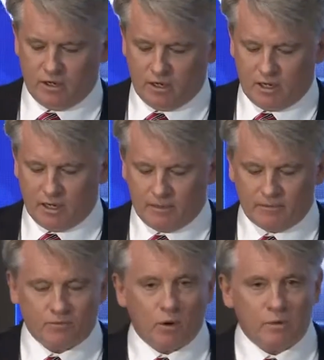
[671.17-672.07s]

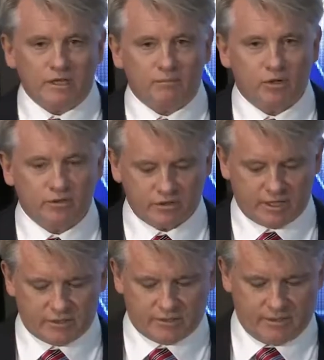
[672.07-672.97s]
of what we can
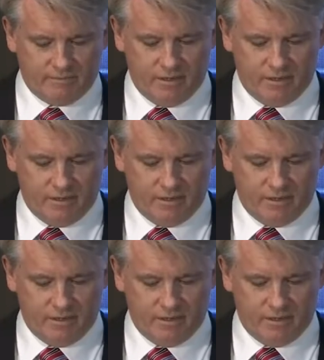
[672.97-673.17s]
process.